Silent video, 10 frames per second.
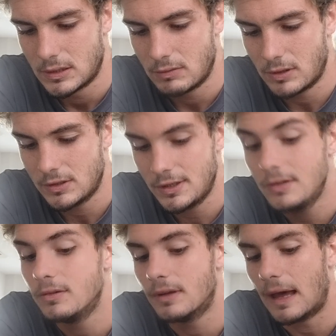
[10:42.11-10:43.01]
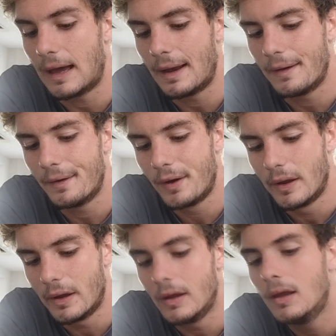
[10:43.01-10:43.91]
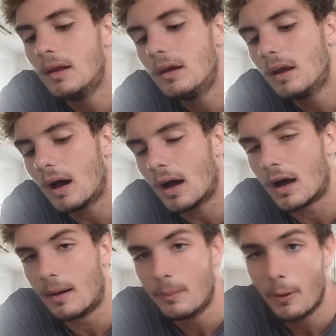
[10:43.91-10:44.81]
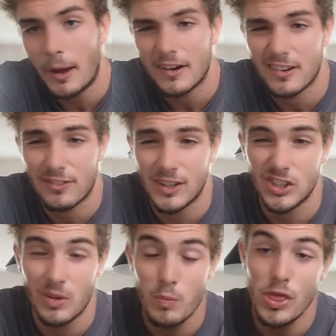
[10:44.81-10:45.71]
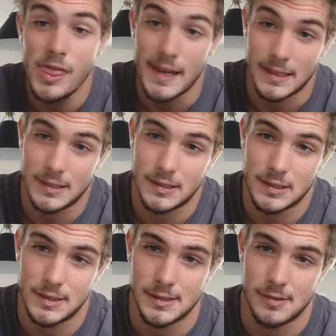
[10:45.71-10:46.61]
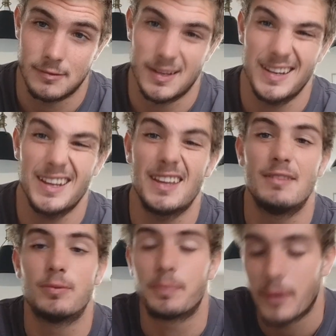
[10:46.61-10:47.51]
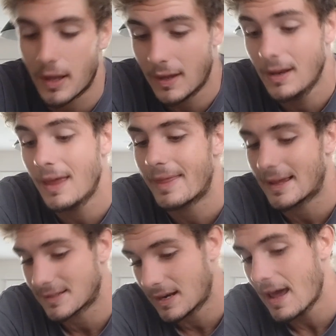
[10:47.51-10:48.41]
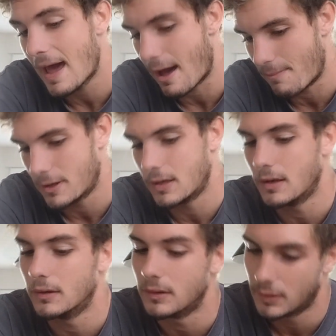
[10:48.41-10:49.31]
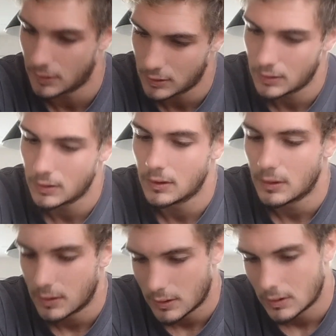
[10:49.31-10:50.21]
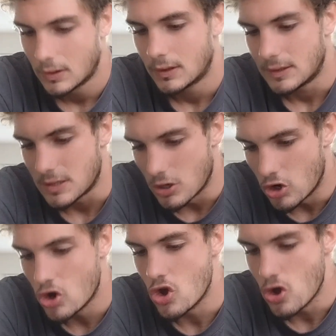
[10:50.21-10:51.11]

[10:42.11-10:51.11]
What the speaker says: do that. And I'm about to finish up with this. So that's gonna happen. Yeah.